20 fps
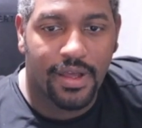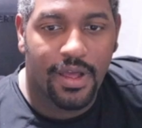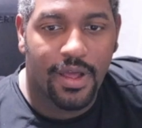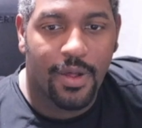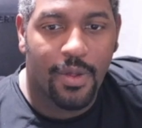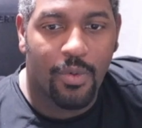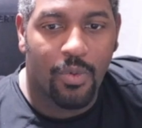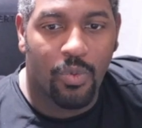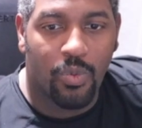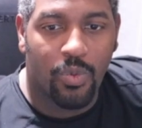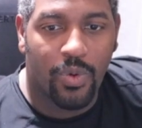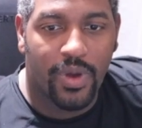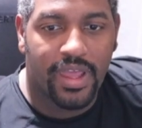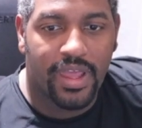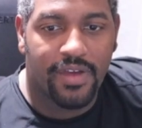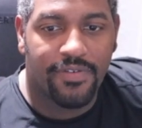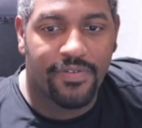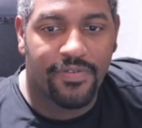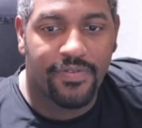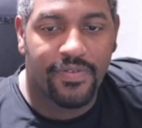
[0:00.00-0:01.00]

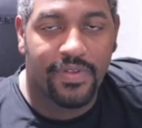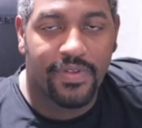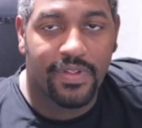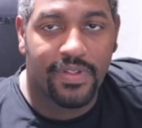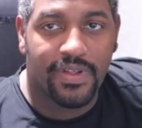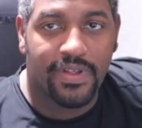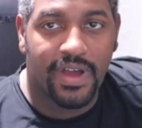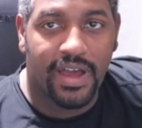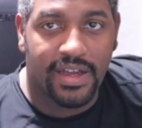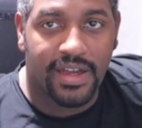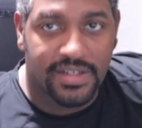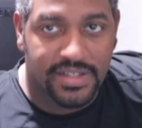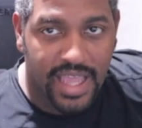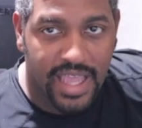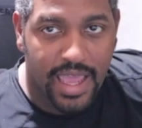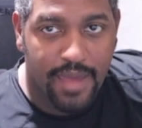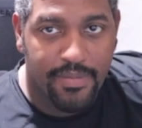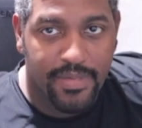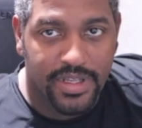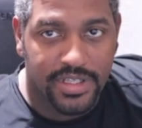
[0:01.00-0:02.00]
with a
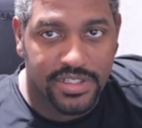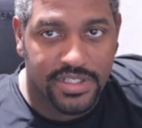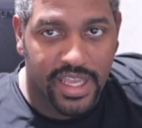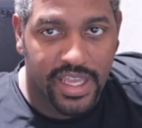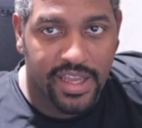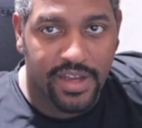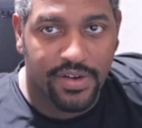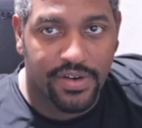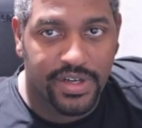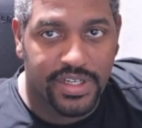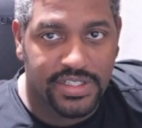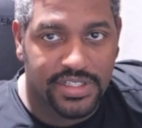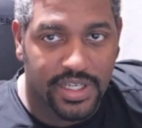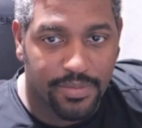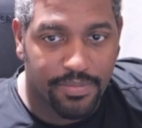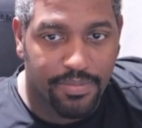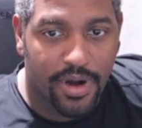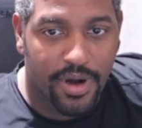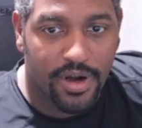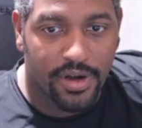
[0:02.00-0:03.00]
damage increasing
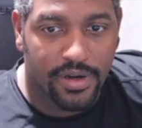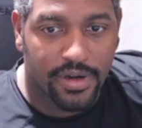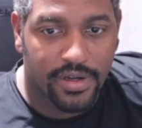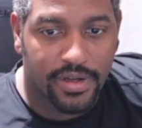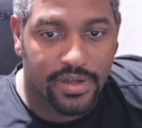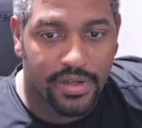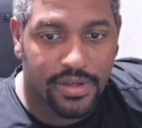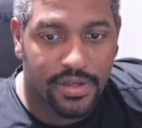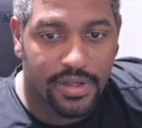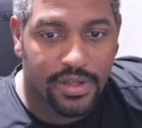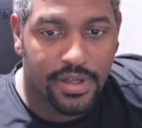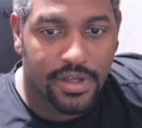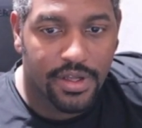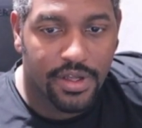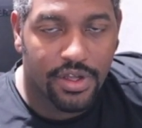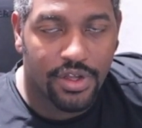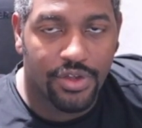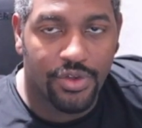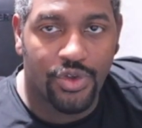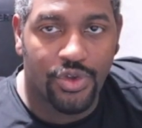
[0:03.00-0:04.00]
perk,
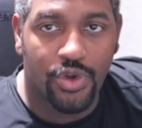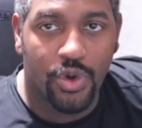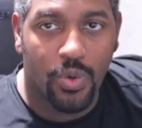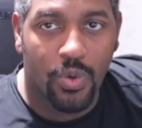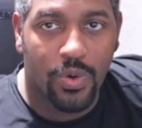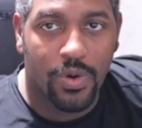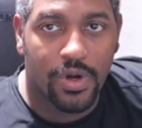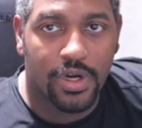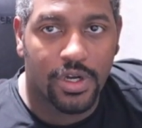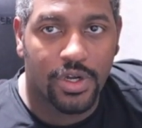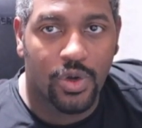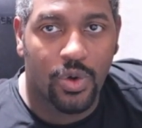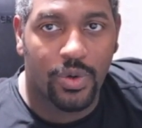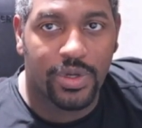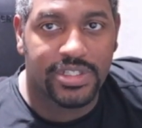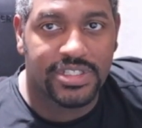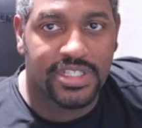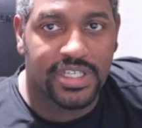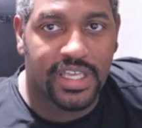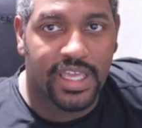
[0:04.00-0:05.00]
you're
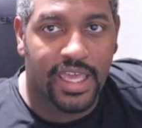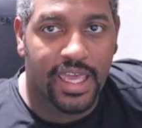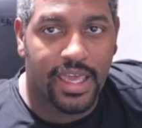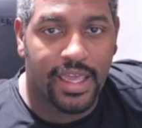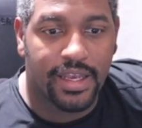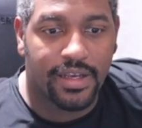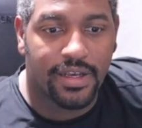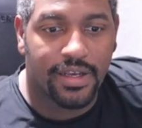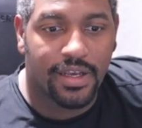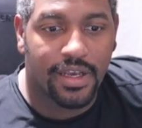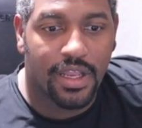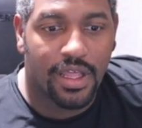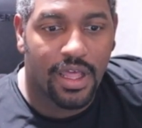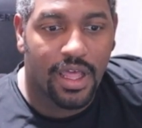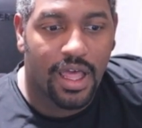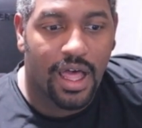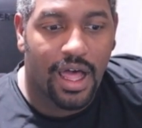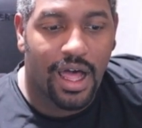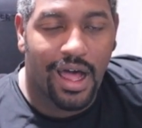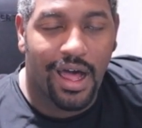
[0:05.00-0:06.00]
going to get
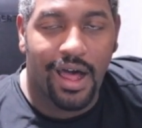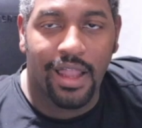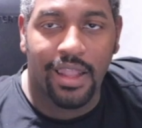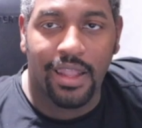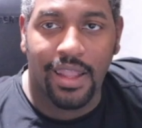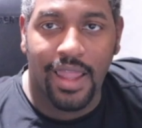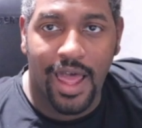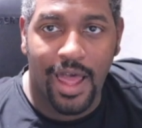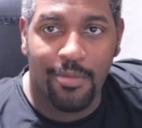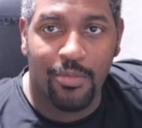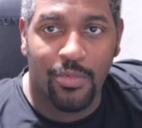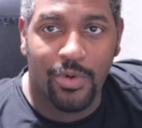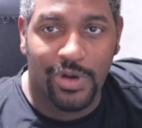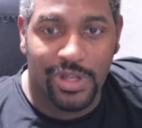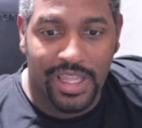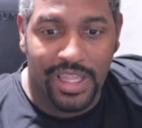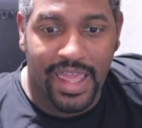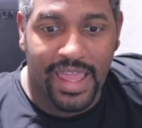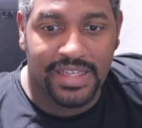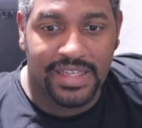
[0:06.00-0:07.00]
a lot more
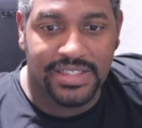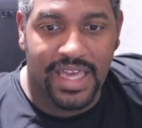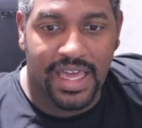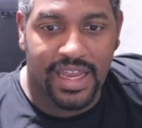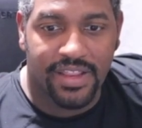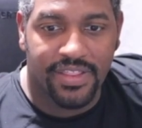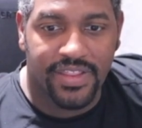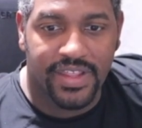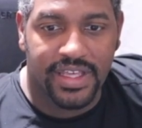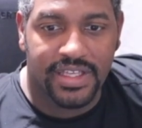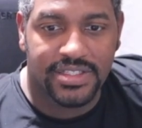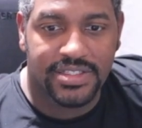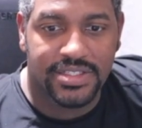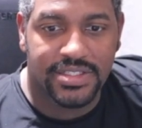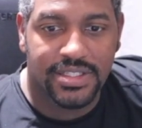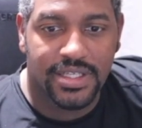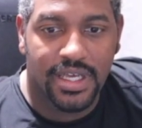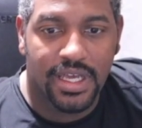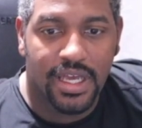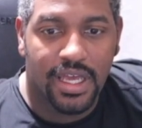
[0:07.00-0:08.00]
legs out of this,
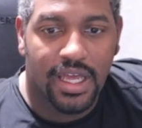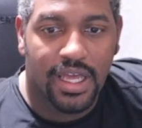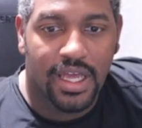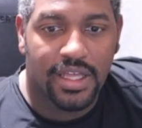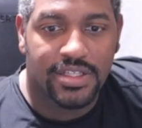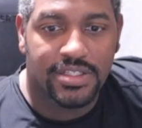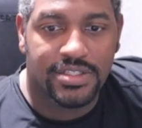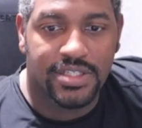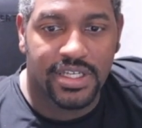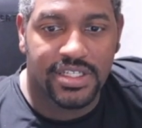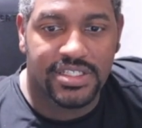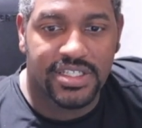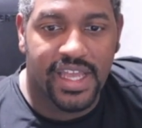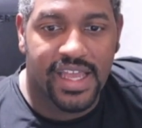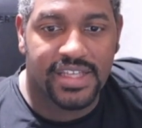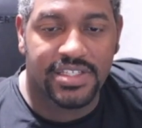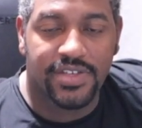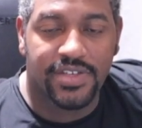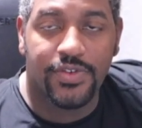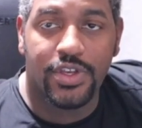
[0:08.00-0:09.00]
such
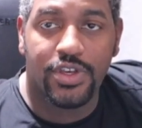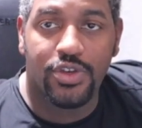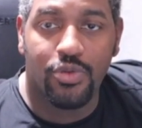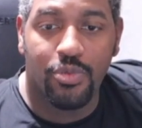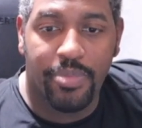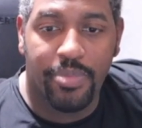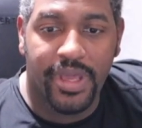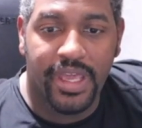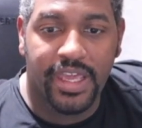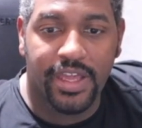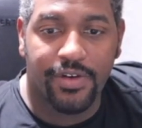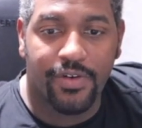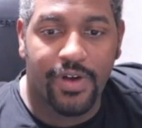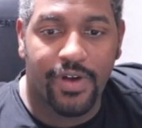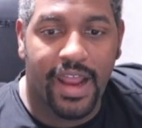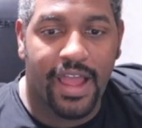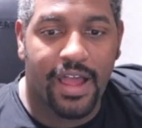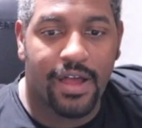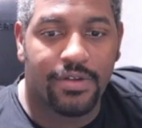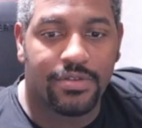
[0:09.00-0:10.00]
as if you do beacon
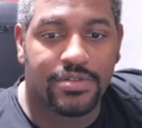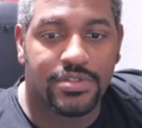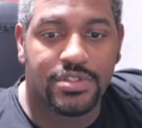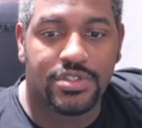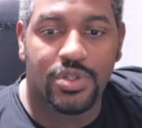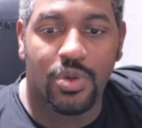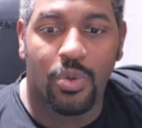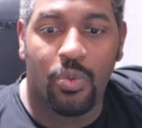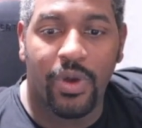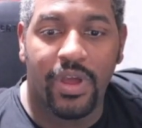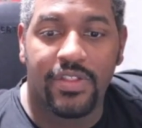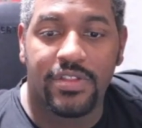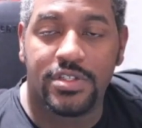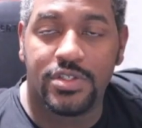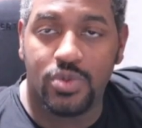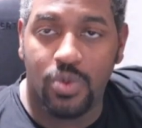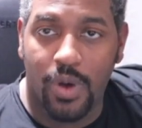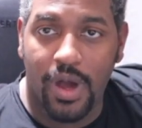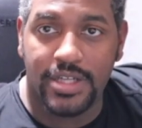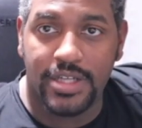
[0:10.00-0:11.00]
rounds with
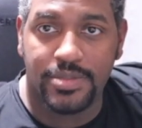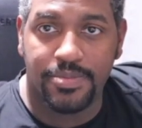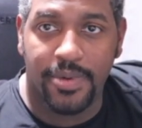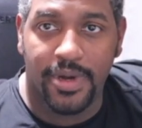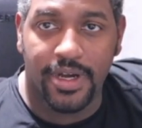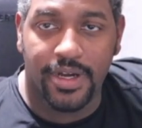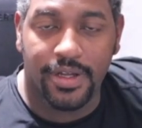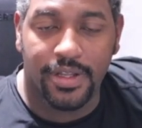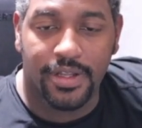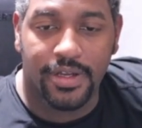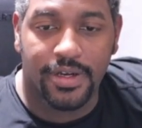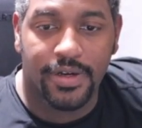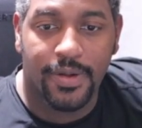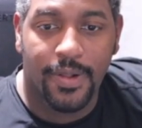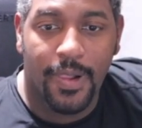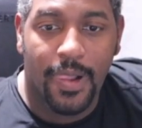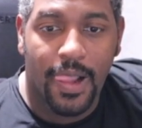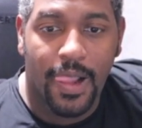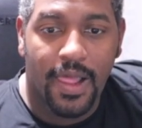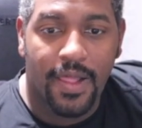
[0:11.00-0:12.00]
swashbuckler.
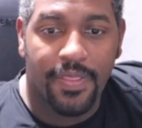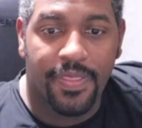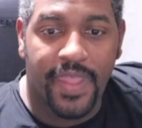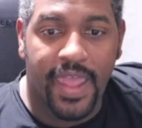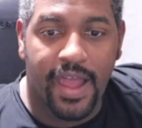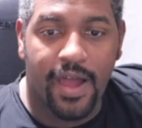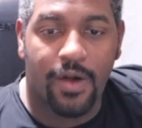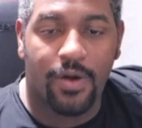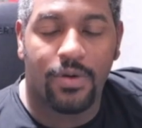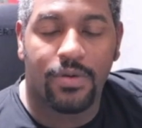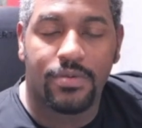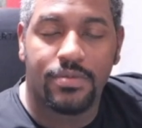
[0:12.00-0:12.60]
Now,